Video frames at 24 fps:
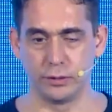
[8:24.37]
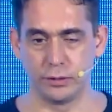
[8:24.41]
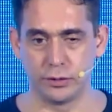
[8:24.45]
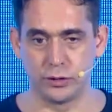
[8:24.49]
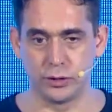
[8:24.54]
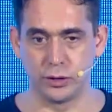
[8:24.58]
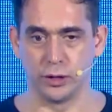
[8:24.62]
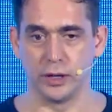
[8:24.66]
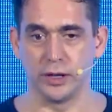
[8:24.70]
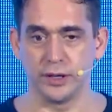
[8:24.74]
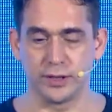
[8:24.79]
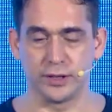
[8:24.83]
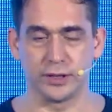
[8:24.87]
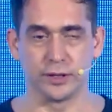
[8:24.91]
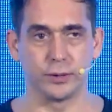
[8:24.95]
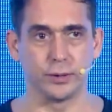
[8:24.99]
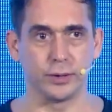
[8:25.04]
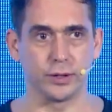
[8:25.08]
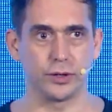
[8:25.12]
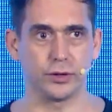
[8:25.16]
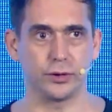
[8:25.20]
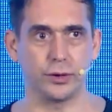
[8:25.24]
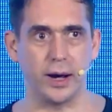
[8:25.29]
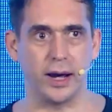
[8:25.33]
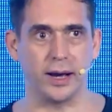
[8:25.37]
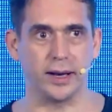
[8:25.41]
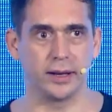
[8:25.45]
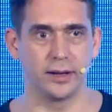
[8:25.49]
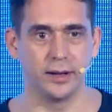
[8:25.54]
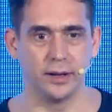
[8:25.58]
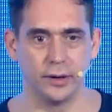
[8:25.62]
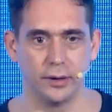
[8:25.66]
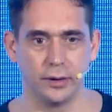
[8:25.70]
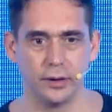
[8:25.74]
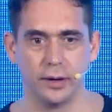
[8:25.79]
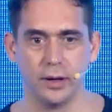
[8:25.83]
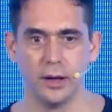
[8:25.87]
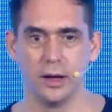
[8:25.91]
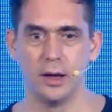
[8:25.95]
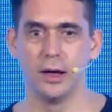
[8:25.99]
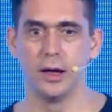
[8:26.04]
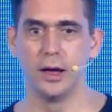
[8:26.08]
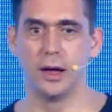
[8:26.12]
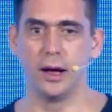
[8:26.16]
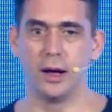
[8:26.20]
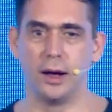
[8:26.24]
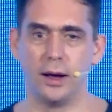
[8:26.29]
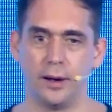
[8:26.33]
to listen to a track,
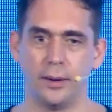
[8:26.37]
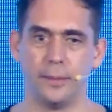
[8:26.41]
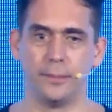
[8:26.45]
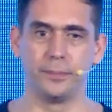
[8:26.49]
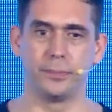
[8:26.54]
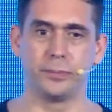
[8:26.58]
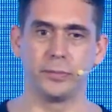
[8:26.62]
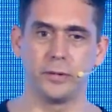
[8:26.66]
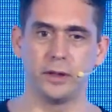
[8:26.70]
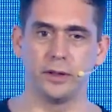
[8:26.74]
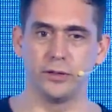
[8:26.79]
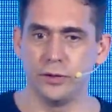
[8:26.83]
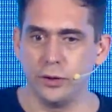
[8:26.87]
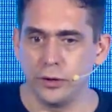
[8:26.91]
It's